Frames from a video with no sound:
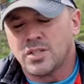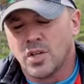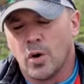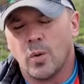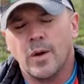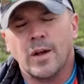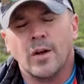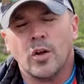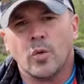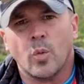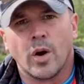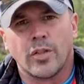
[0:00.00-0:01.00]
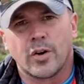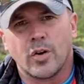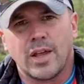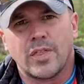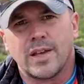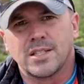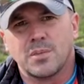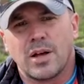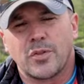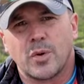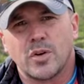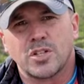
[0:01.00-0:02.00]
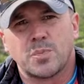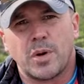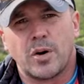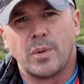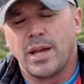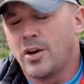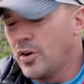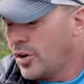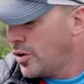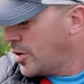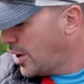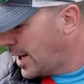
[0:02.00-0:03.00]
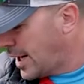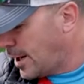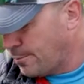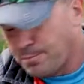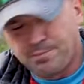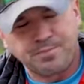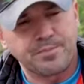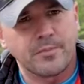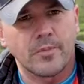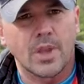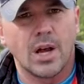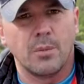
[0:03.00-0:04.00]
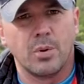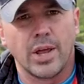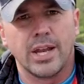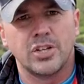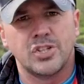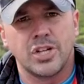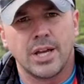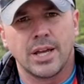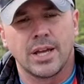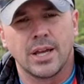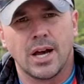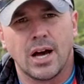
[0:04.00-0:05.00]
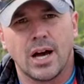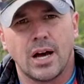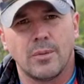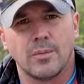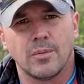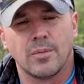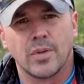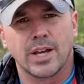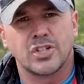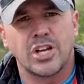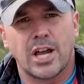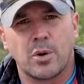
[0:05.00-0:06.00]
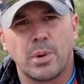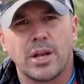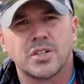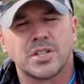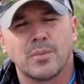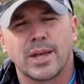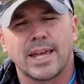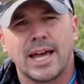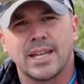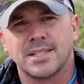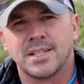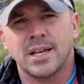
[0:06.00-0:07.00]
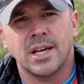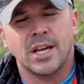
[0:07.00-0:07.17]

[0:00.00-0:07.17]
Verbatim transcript: So one of the great things about throwing a spinnerbait or um, a bladed jig, um, like a chatterbait or something like that is,